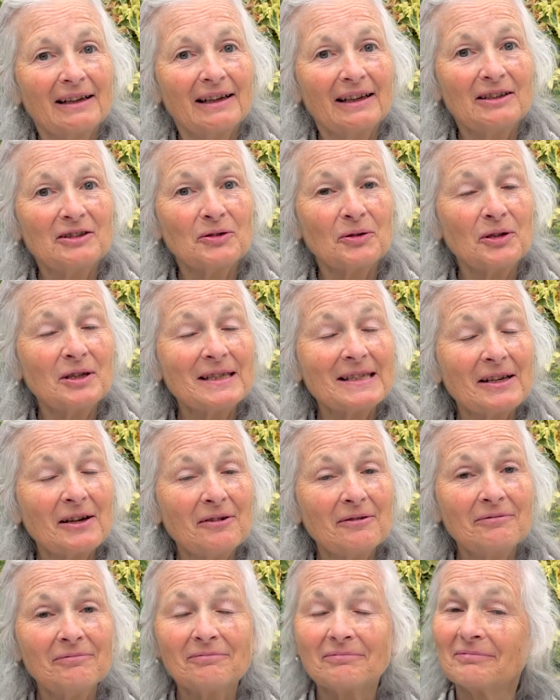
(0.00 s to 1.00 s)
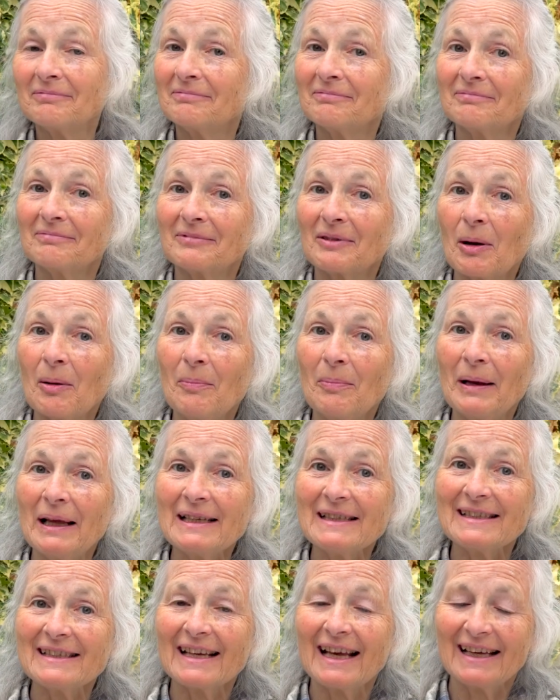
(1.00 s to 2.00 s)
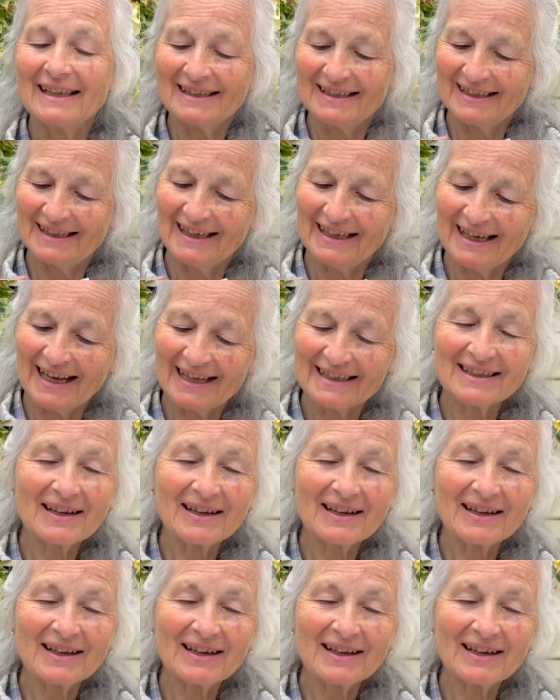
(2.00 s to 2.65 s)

Enjoy yourself. God bless and see you next